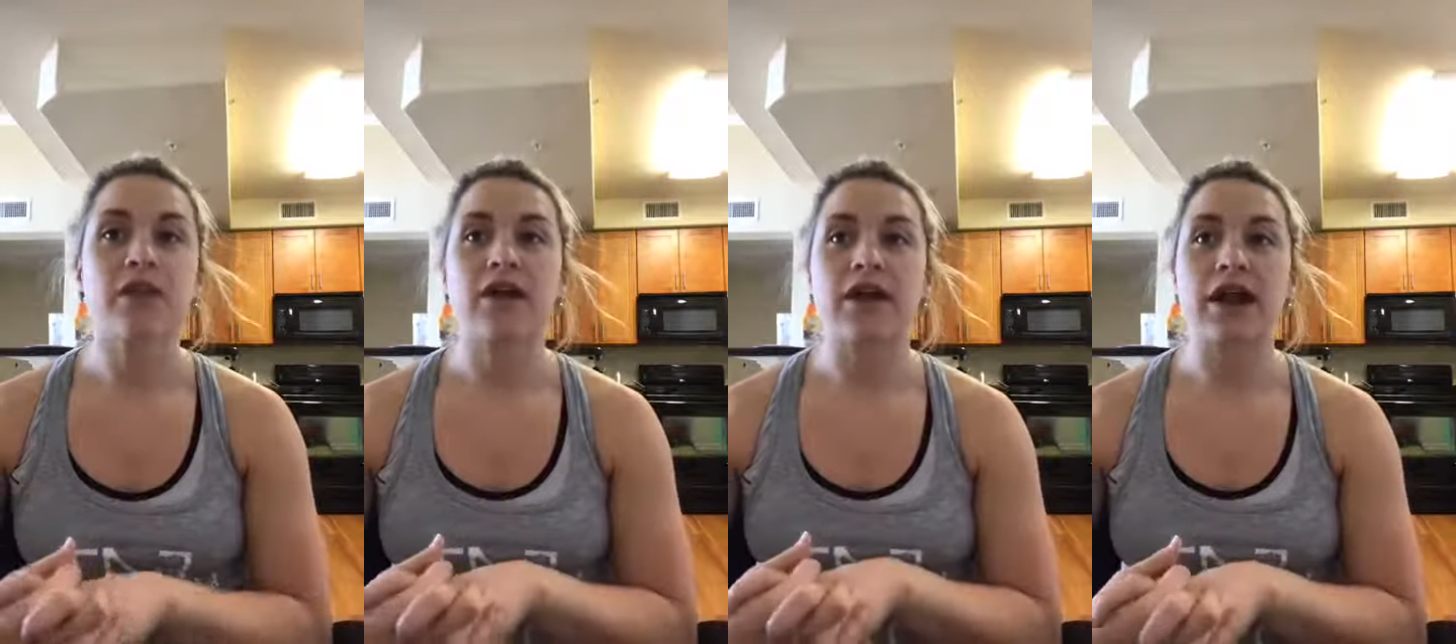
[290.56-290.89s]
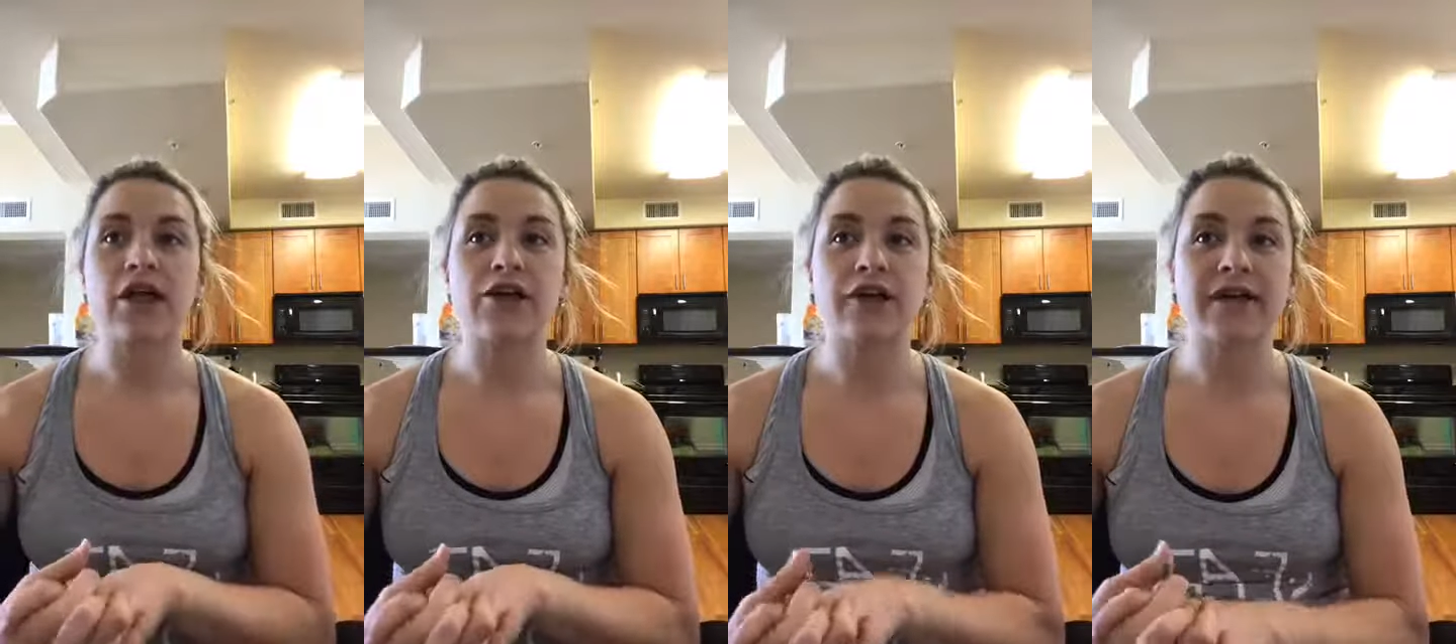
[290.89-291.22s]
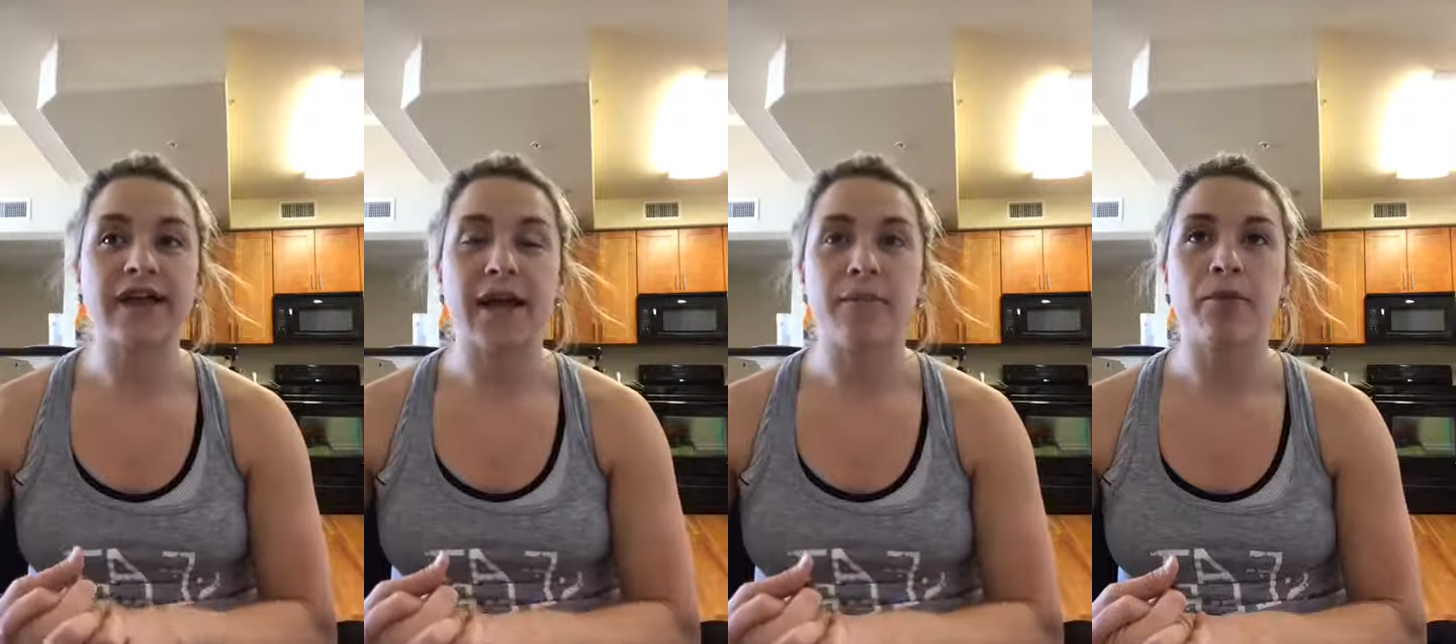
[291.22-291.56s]
another
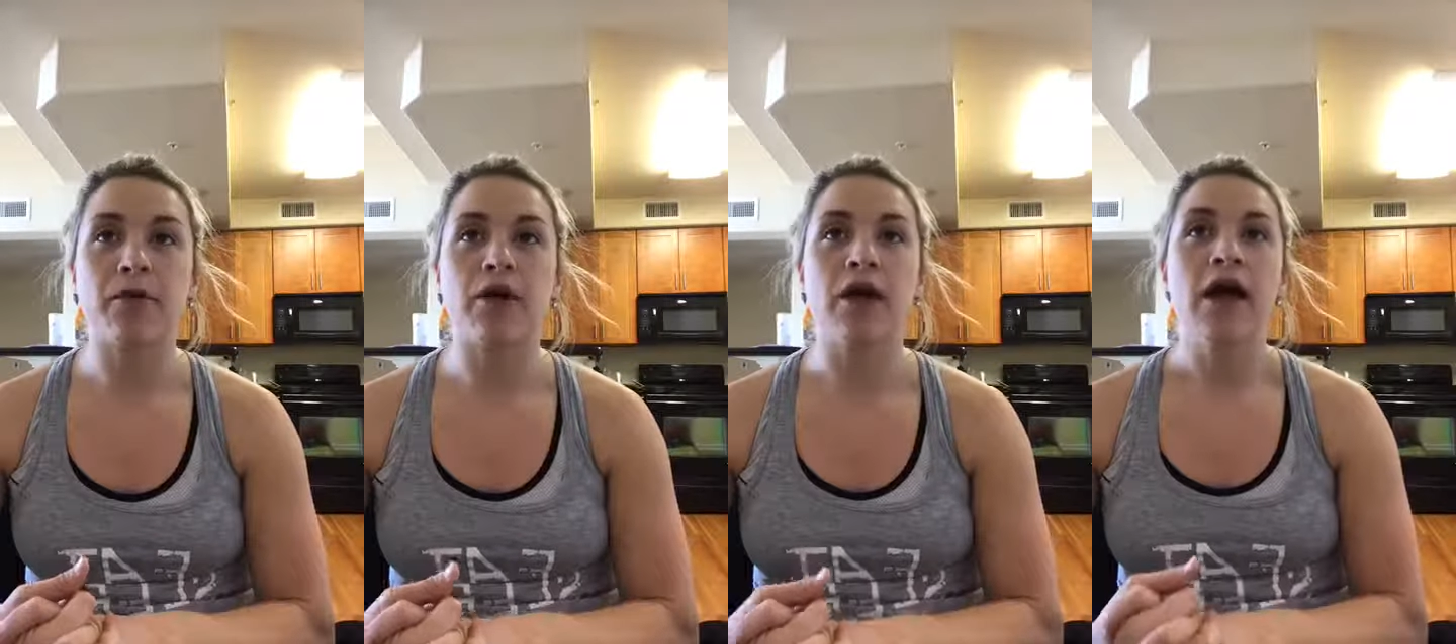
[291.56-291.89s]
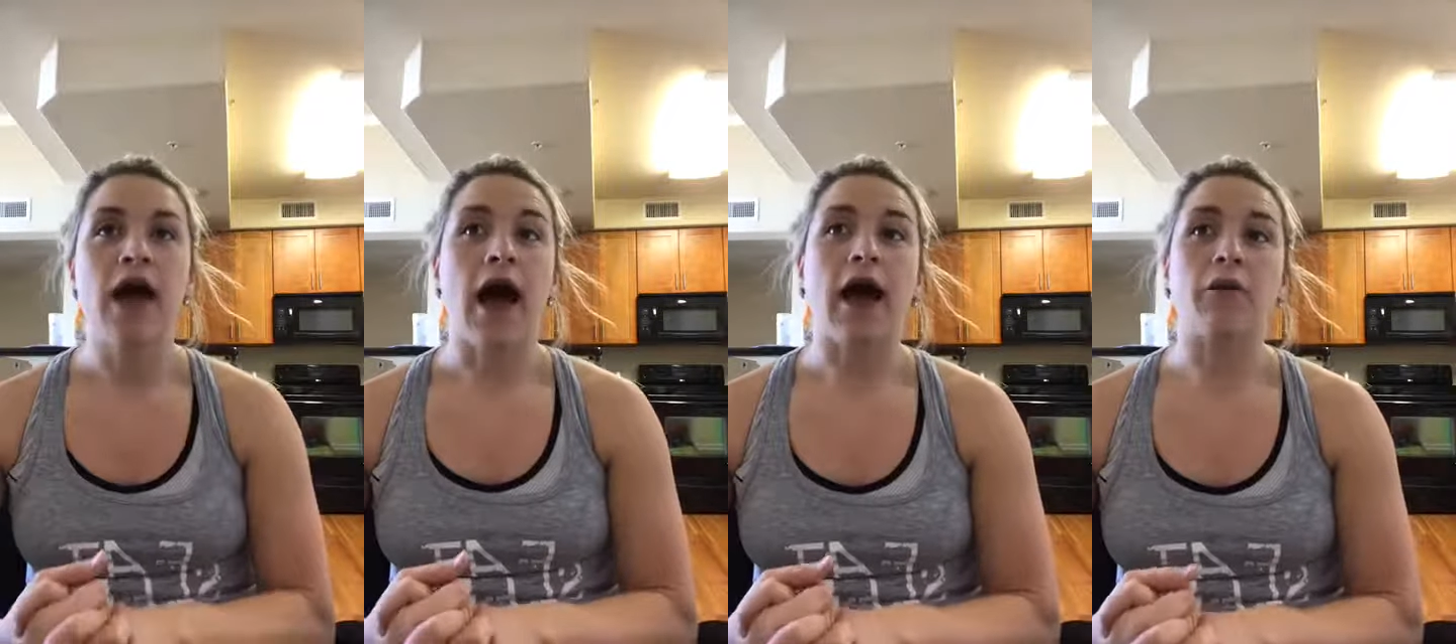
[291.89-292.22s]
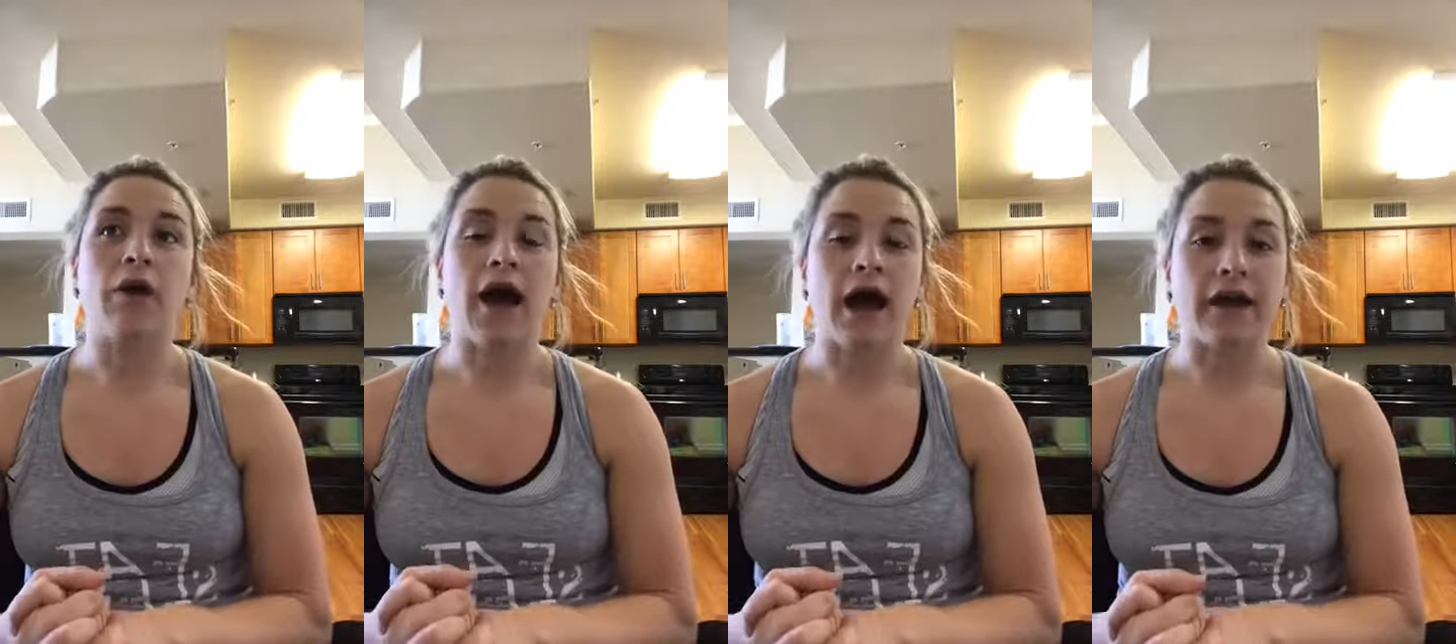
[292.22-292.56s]
example example, I
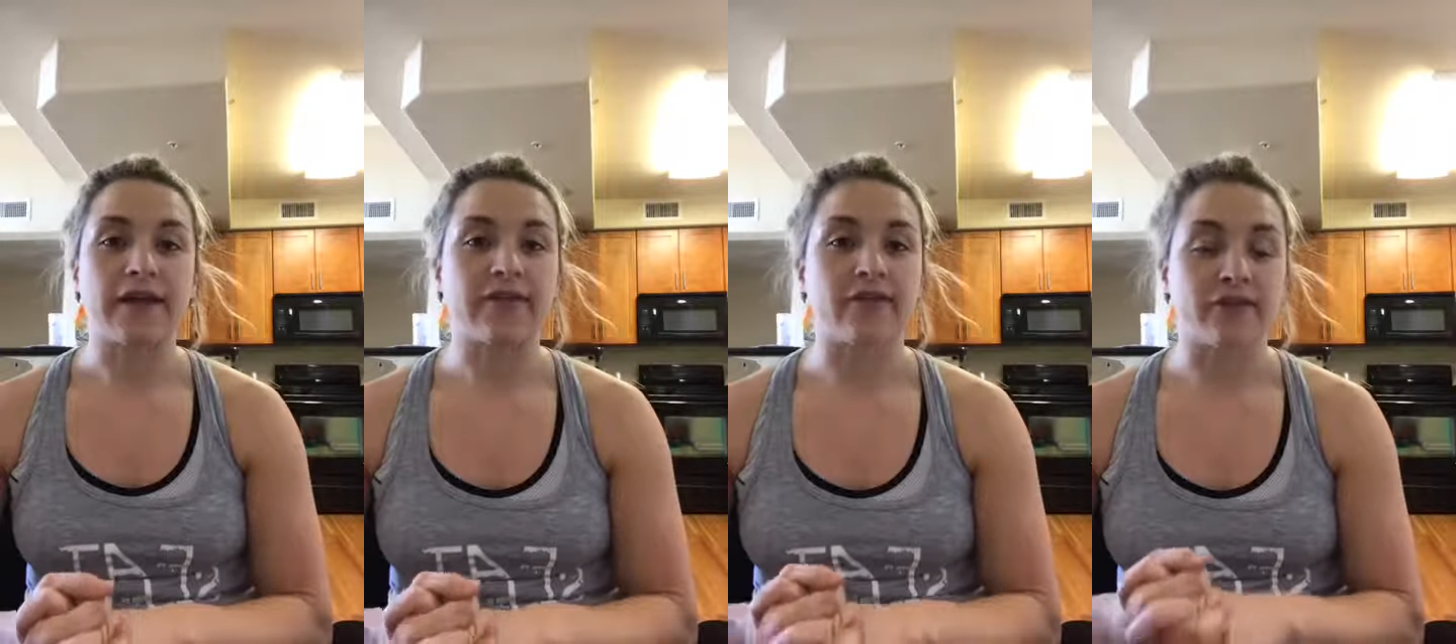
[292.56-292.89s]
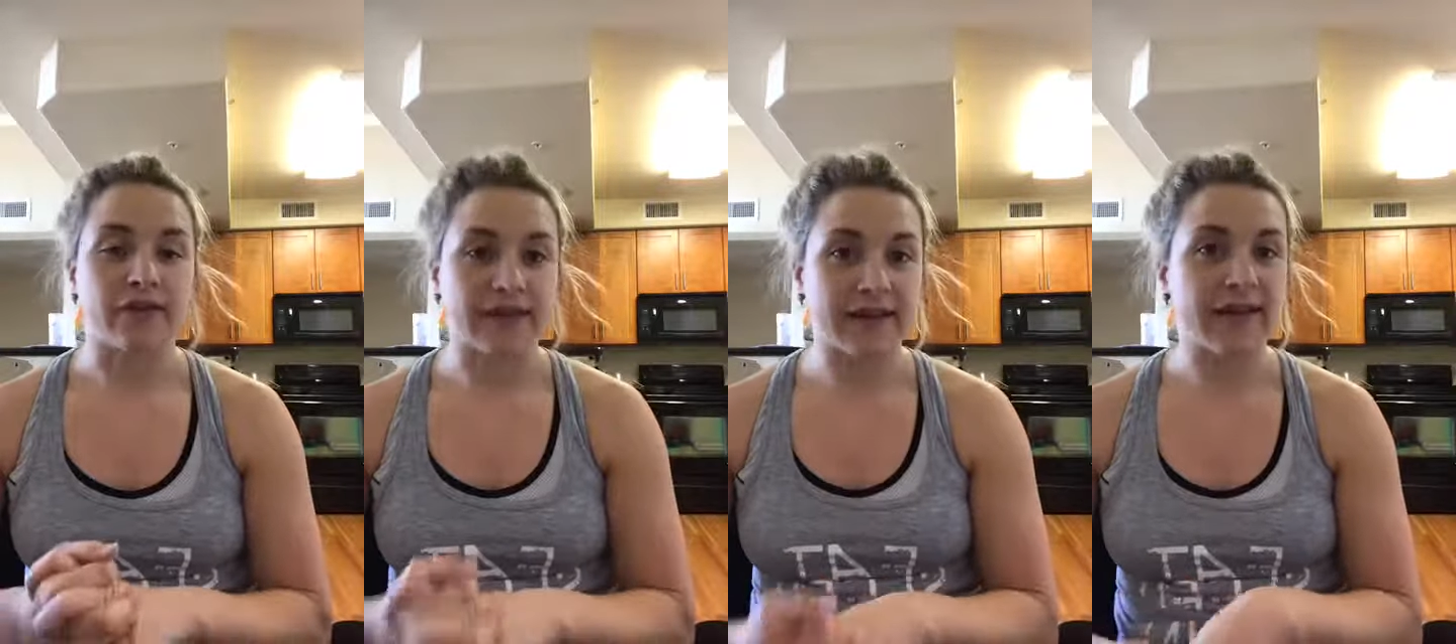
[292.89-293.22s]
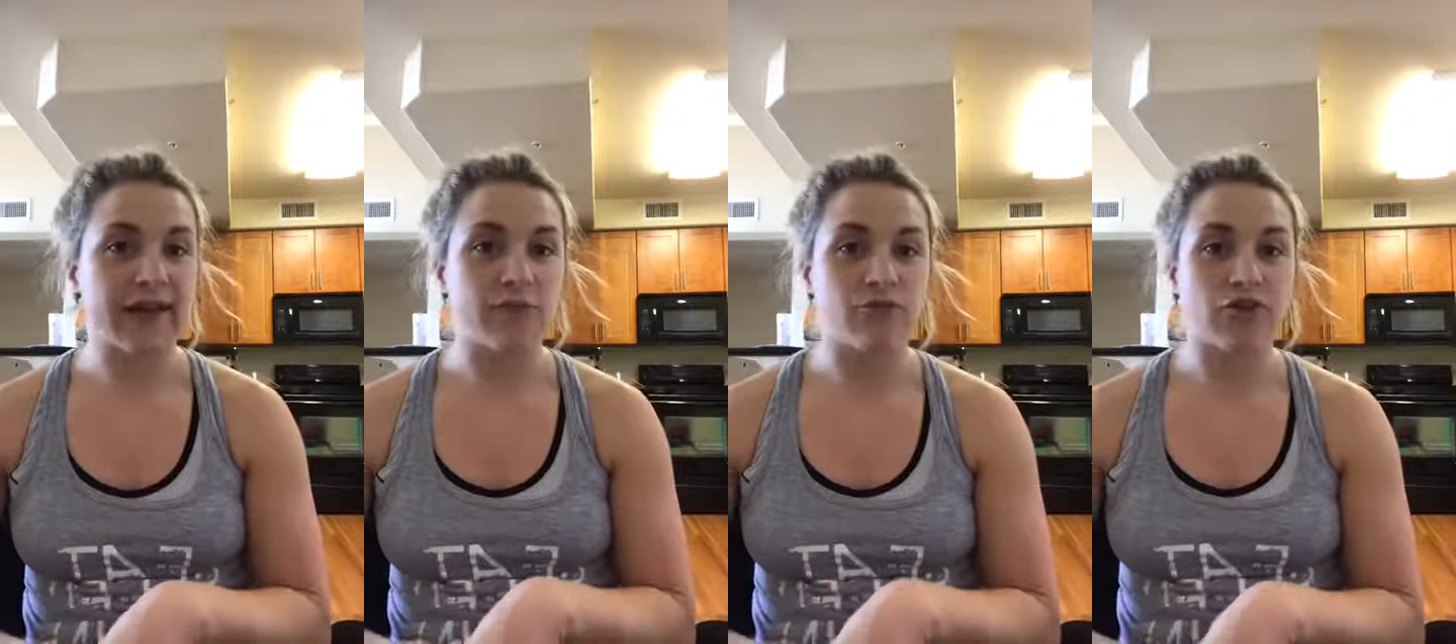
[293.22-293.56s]
will ask for the
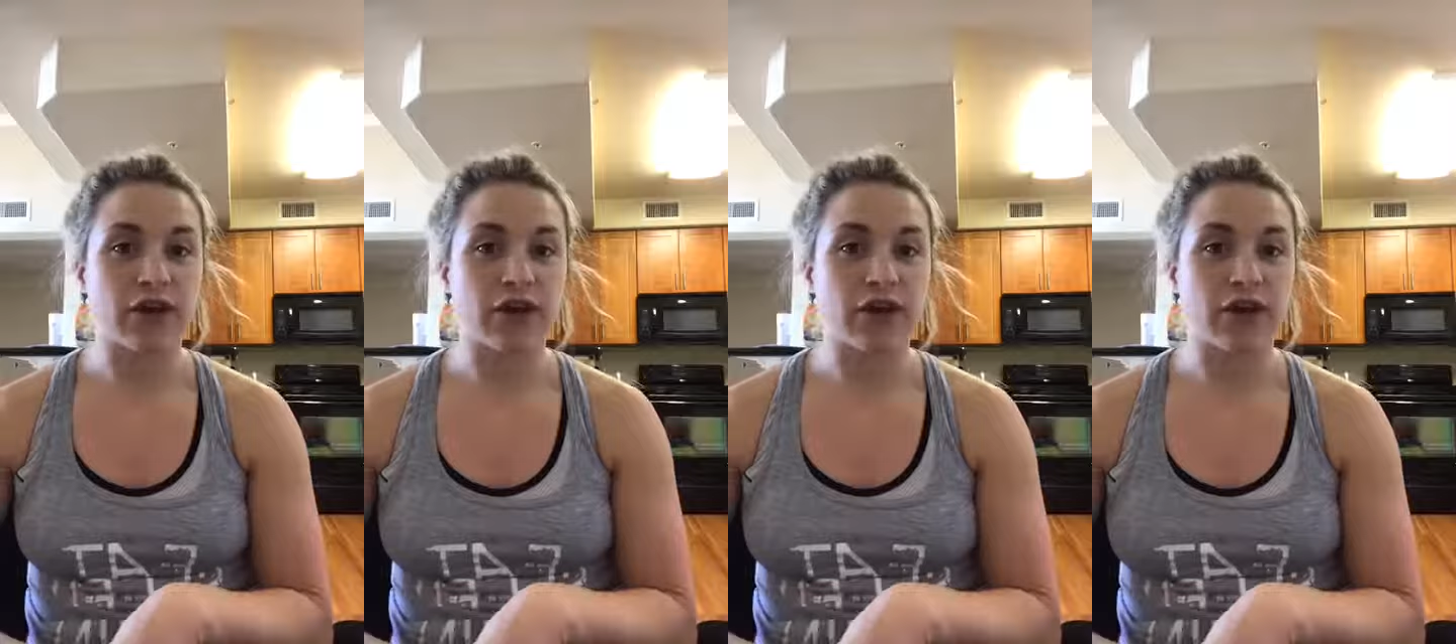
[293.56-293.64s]
steamed